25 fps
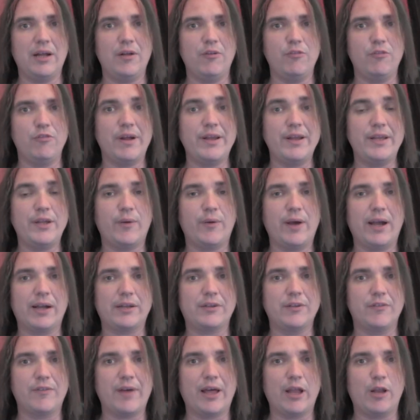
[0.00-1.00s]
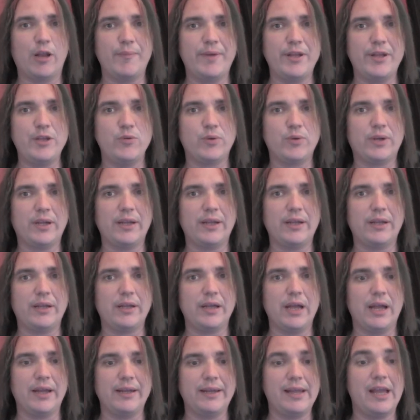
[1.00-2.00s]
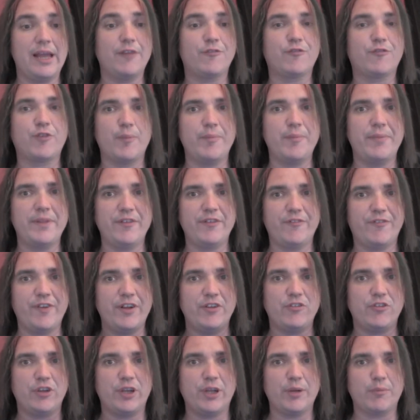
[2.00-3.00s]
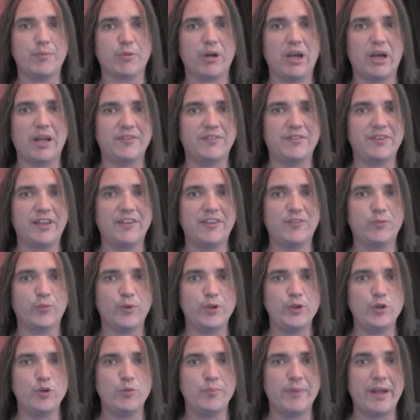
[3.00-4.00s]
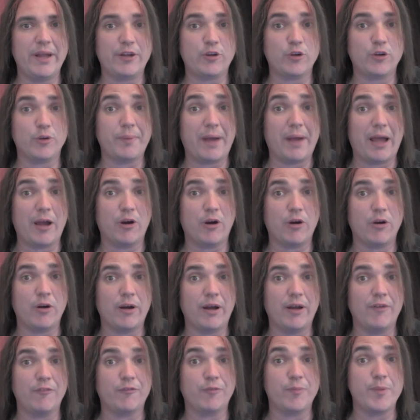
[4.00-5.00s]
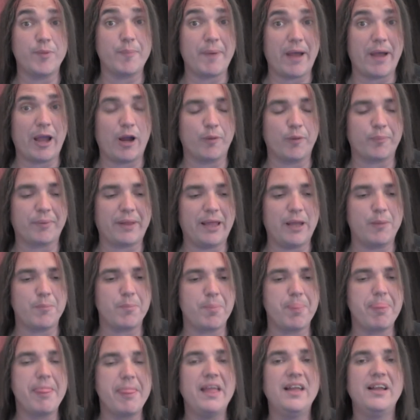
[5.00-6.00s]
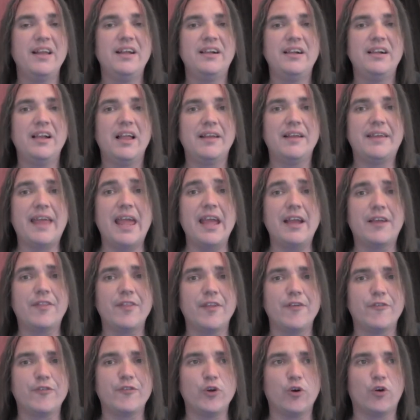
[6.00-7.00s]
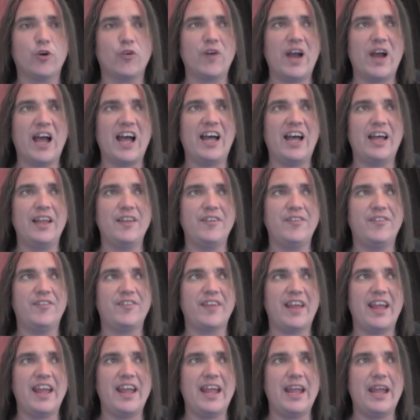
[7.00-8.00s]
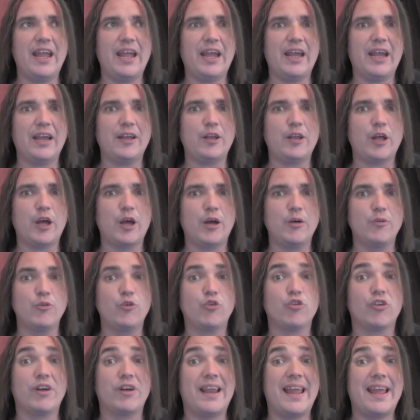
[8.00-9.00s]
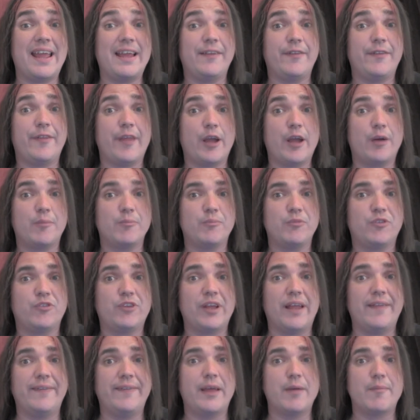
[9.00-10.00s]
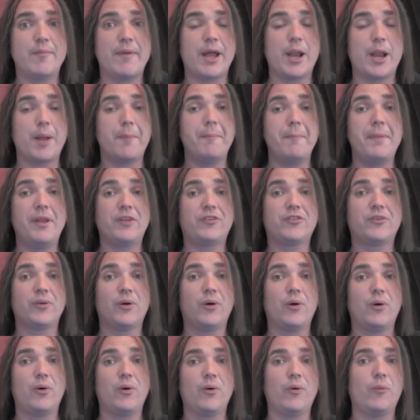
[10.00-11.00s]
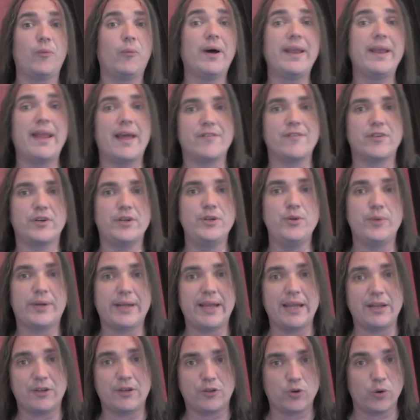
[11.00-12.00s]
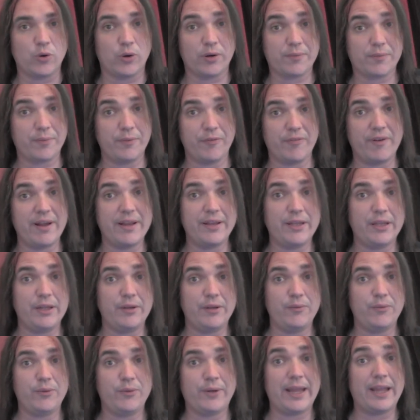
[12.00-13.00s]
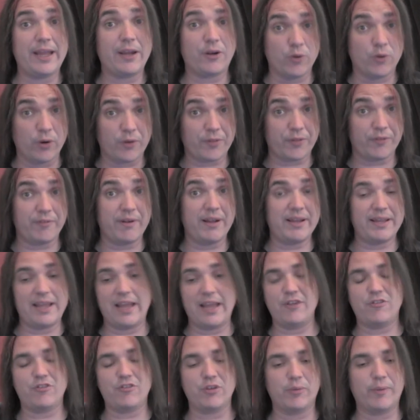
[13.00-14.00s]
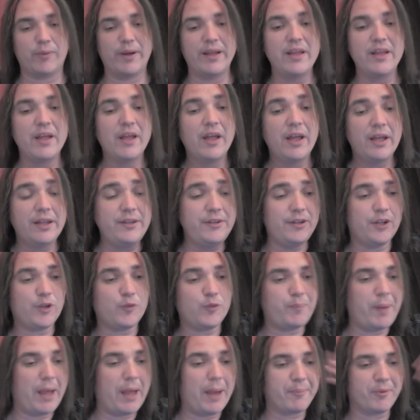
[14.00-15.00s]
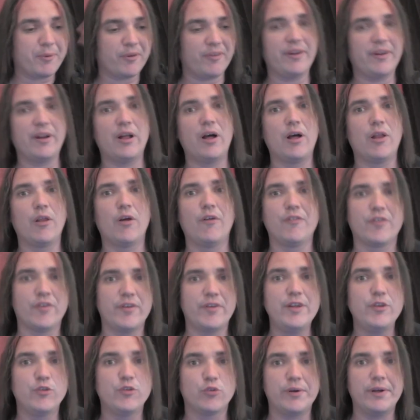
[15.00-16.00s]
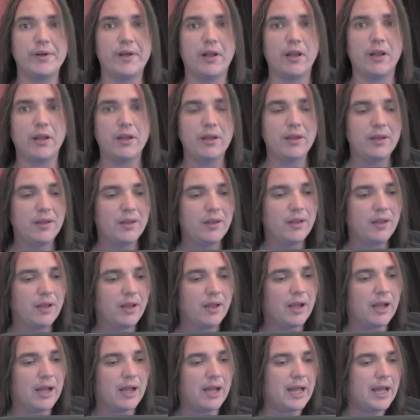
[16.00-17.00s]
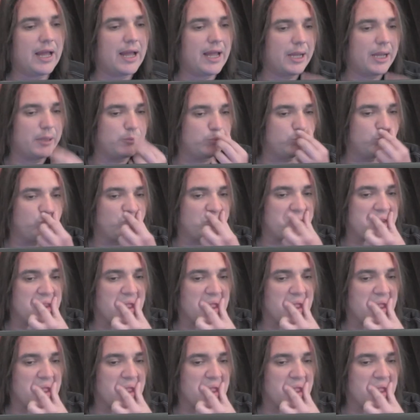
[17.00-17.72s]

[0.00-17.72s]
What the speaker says: radioactive element you can get from the fissioning process when you make your power from the power plant. Take the fuel rods and grenade them, send them on a missile, whatever. You can't cook the radiation away. And you just pepper it all over Israel. That's